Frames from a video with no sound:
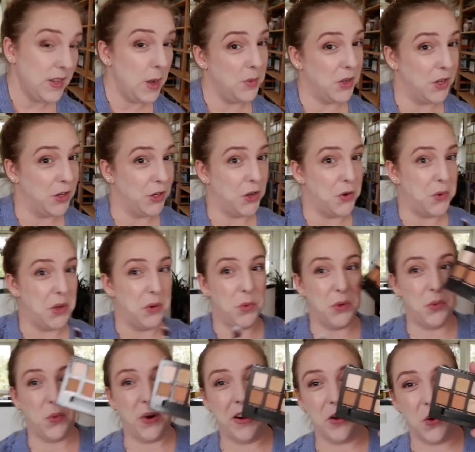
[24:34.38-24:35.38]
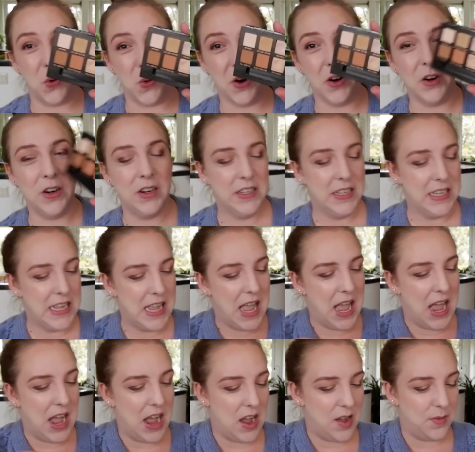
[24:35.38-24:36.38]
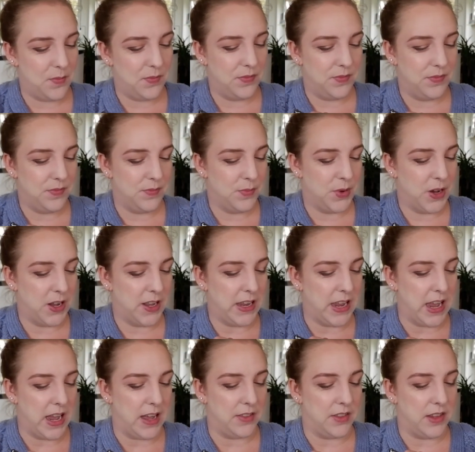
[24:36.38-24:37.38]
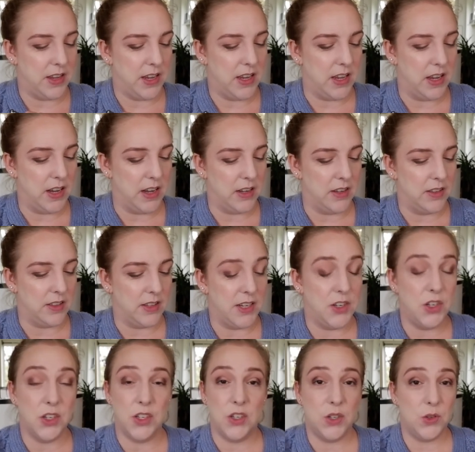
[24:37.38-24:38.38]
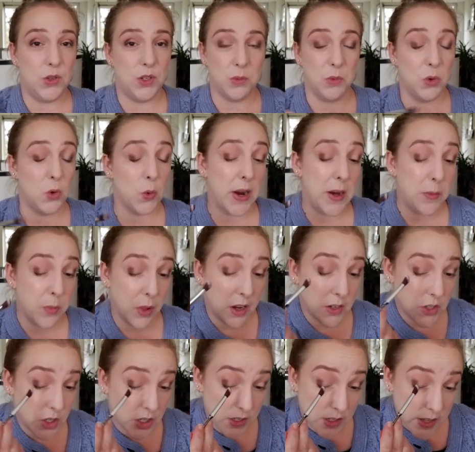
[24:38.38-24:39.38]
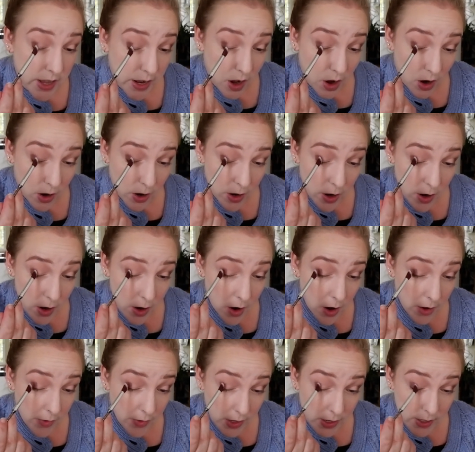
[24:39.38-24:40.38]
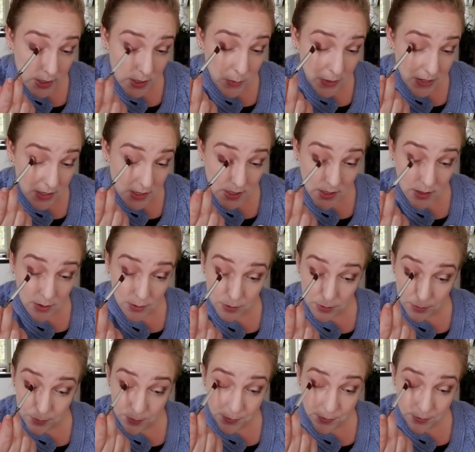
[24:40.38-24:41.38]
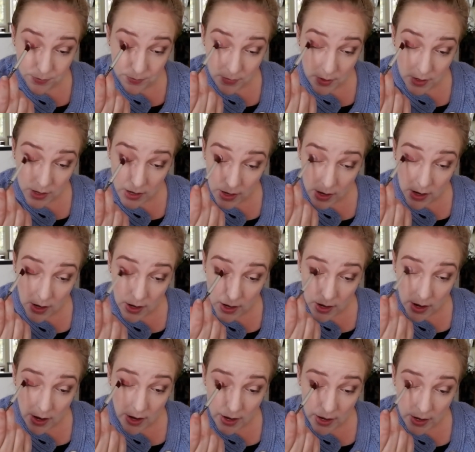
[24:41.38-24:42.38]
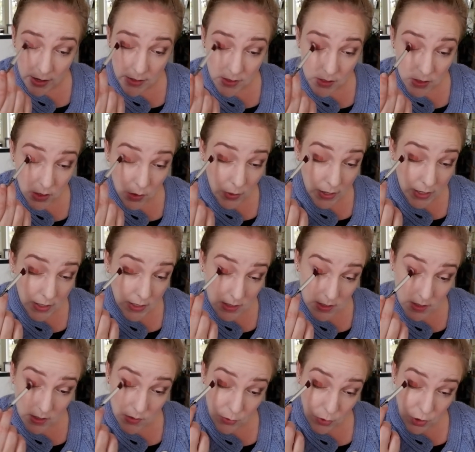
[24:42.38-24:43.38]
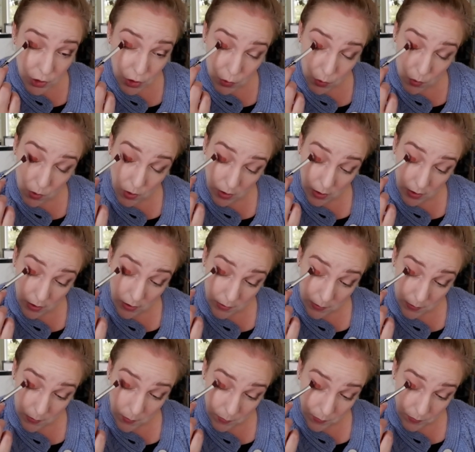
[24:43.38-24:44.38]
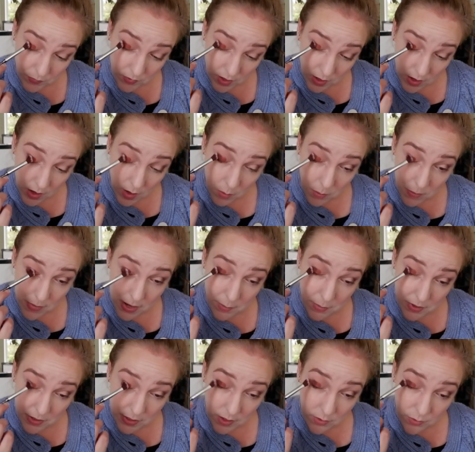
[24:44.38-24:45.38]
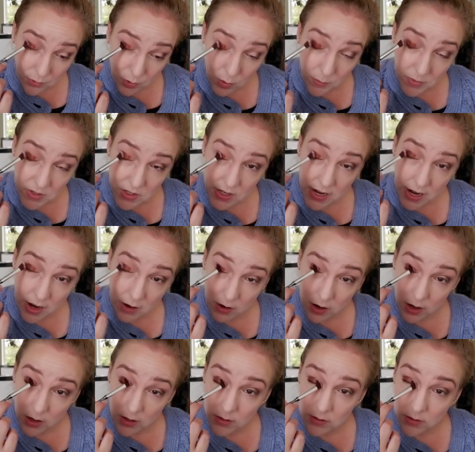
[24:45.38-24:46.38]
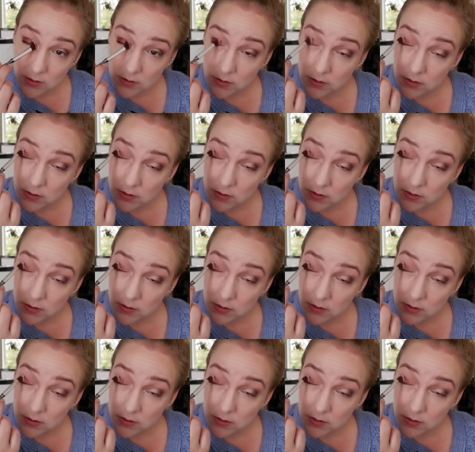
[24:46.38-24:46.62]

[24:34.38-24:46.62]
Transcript: I'm gonna go in with Red Ochre. Um, but yeah, they, uh, they just do some great blushes that are not that expensive. And so Essence for sure. Maybelline for mascara,